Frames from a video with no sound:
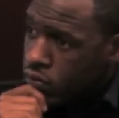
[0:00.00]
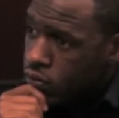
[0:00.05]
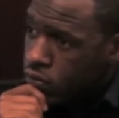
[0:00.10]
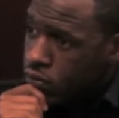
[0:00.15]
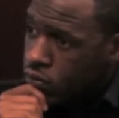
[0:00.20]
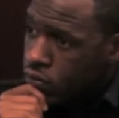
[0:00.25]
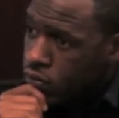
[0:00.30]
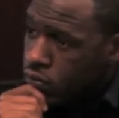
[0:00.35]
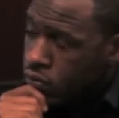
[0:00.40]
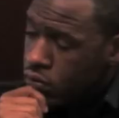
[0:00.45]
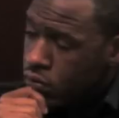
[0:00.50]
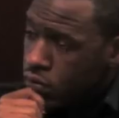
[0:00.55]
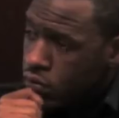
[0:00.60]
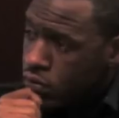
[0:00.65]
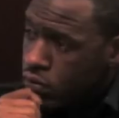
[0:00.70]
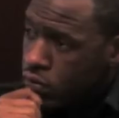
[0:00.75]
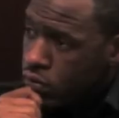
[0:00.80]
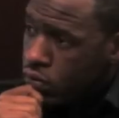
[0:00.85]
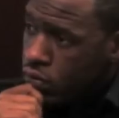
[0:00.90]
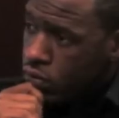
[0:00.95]

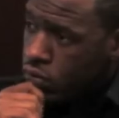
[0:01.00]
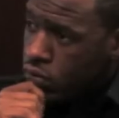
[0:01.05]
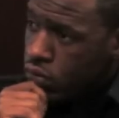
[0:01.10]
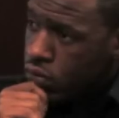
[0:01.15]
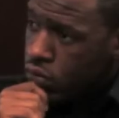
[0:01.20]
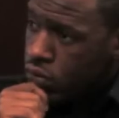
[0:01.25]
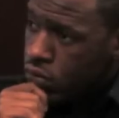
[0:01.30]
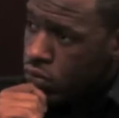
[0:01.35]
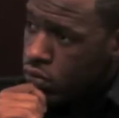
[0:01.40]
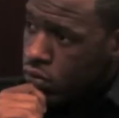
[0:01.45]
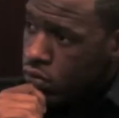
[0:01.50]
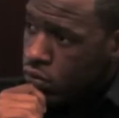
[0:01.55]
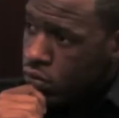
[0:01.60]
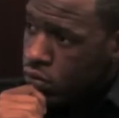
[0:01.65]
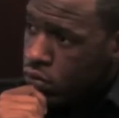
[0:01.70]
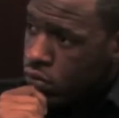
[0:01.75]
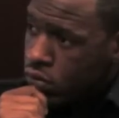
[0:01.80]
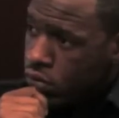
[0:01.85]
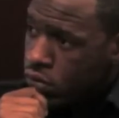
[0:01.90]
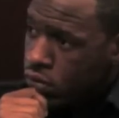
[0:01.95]

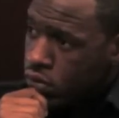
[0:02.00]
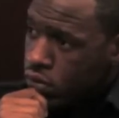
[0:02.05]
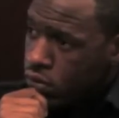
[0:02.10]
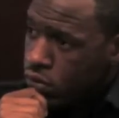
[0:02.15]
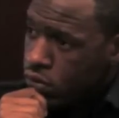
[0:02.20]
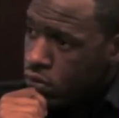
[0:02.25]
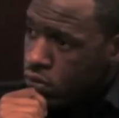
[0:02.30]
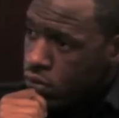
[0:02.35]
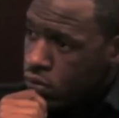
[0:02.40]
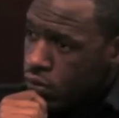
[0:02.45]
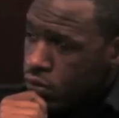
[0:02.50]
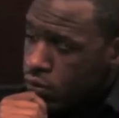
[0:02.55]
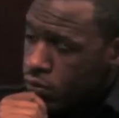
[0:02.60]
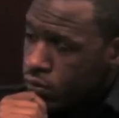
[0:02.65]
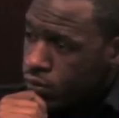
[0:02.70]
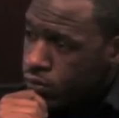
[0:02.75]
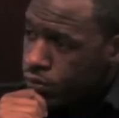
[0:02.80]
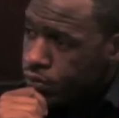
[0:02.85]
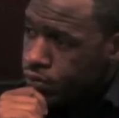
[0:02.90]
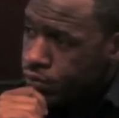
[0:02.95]

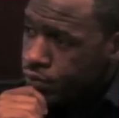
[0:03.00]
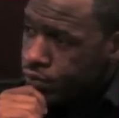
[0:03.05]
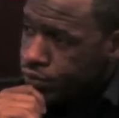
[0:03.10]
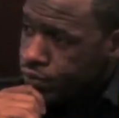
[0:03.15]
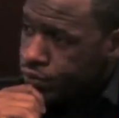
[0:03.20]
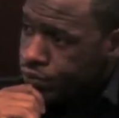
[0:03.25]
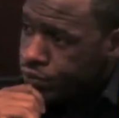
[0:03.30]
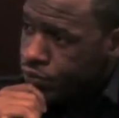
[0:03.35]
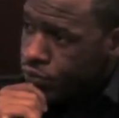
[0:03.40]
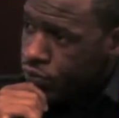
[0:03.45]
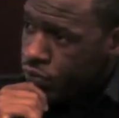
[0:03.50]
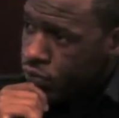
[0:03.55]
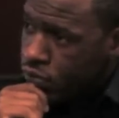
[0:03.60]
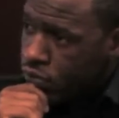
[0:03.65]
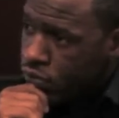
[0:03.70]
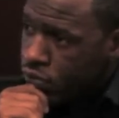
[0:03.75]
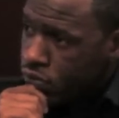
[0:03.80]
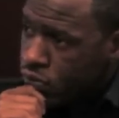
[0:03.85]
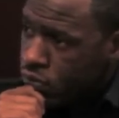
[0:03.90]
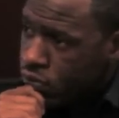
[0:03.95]

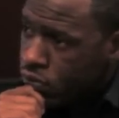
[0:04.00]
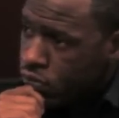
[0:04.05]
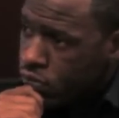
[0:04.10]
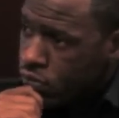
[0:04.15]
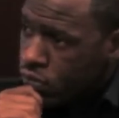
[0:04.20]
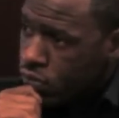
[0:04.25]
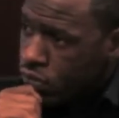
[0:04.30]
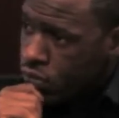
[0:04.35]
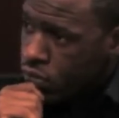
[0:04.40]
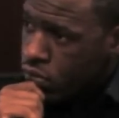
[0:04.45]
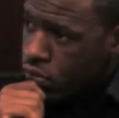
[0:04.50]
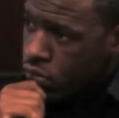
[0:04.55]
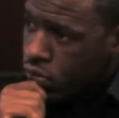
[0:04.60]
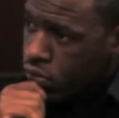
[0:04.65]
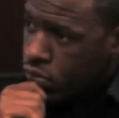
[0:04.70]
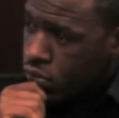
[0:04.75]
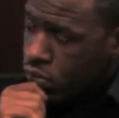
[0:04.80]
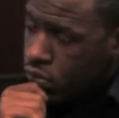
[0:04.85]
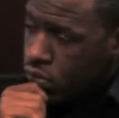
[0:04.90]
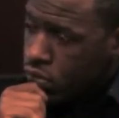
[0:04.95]

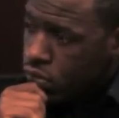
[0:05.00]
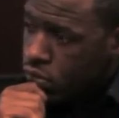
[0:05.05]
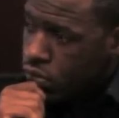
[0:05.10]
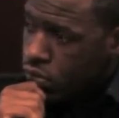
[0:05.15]
This person isn't speaking.